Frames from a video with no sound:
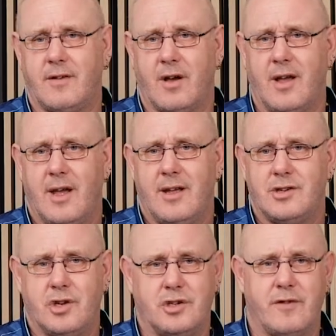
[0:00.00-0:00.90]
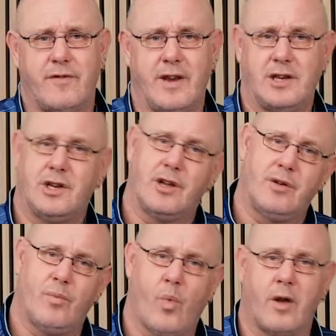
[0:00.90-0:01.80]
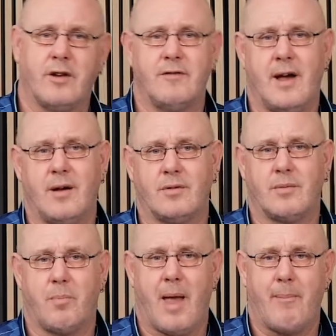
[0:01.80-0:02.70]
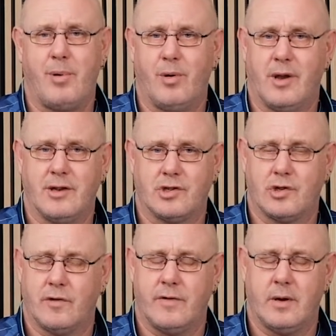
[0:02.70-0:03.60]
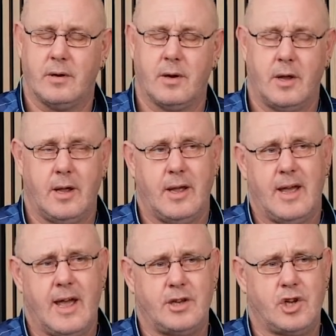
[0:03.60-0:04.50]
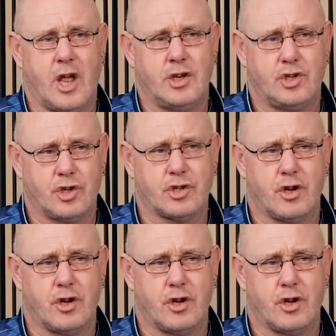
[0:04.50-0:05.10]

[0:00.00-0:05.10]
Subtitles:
got, as soon as you finish, you can wander around Blackpool and stuff, and it's just a